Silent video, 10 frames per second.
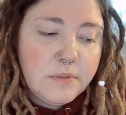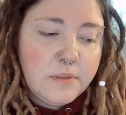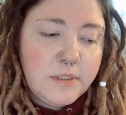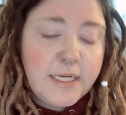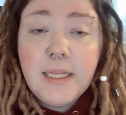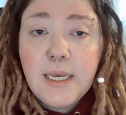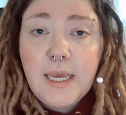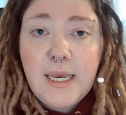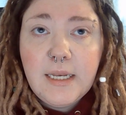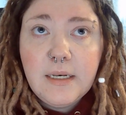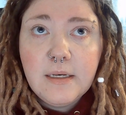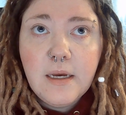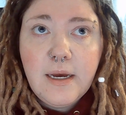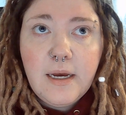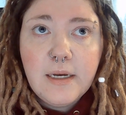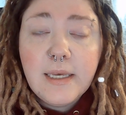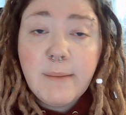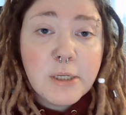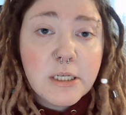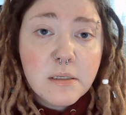dealing in
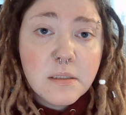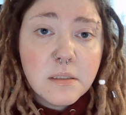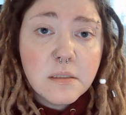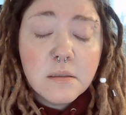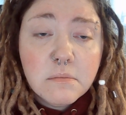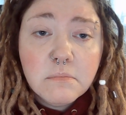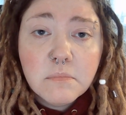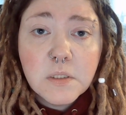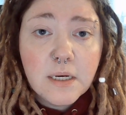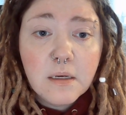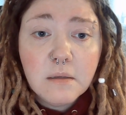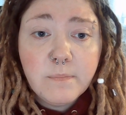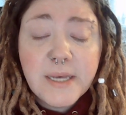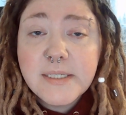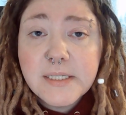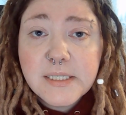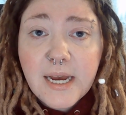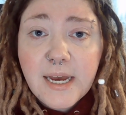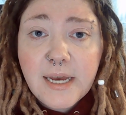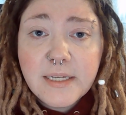chemicals, so
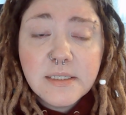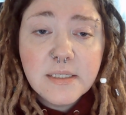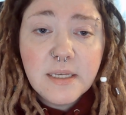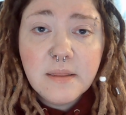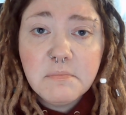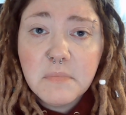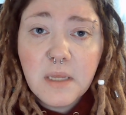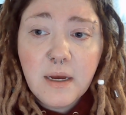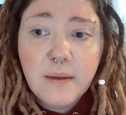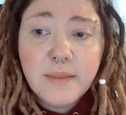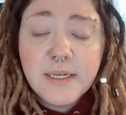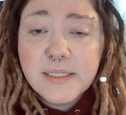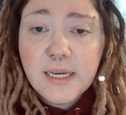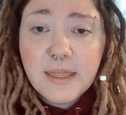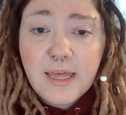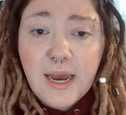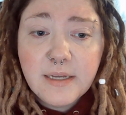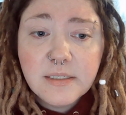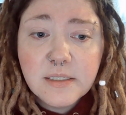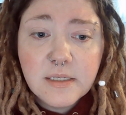pesticides and things like
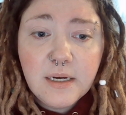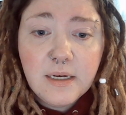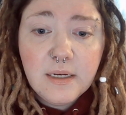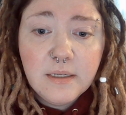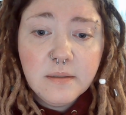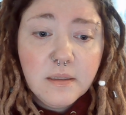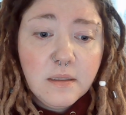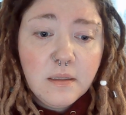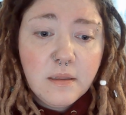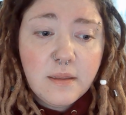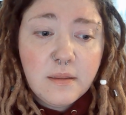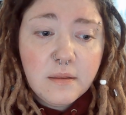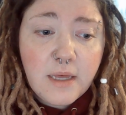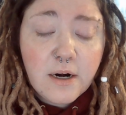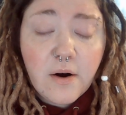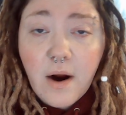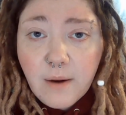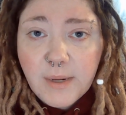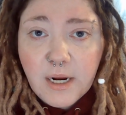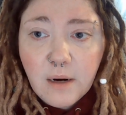that that are
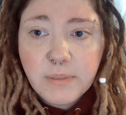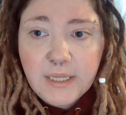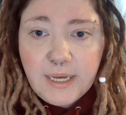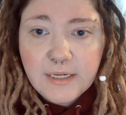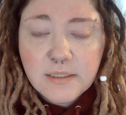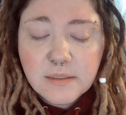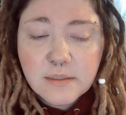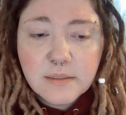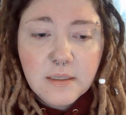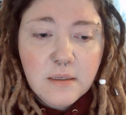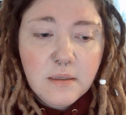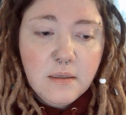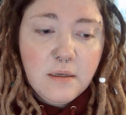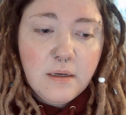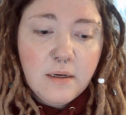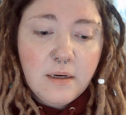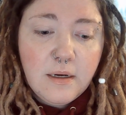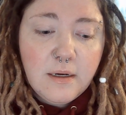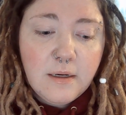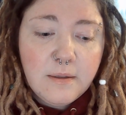harming our planets,
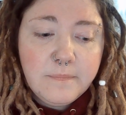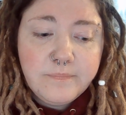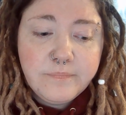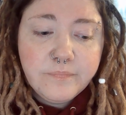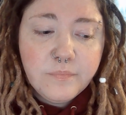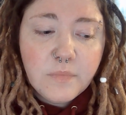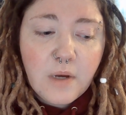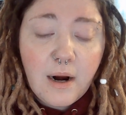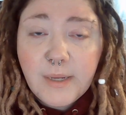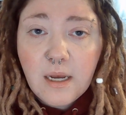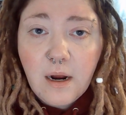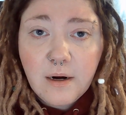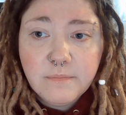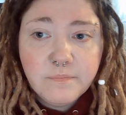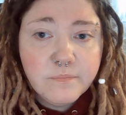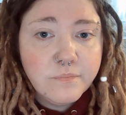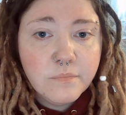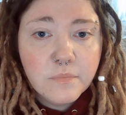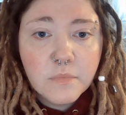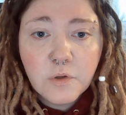harming our
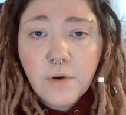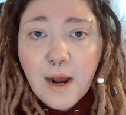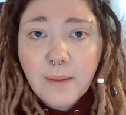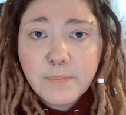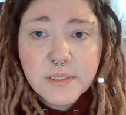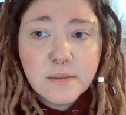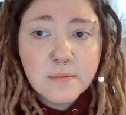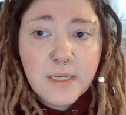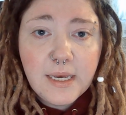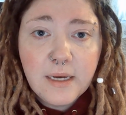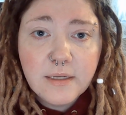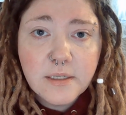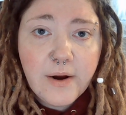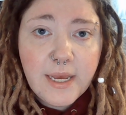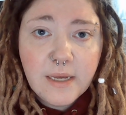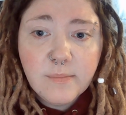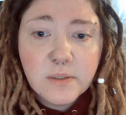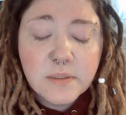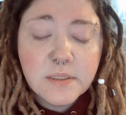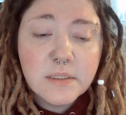crops and our animals.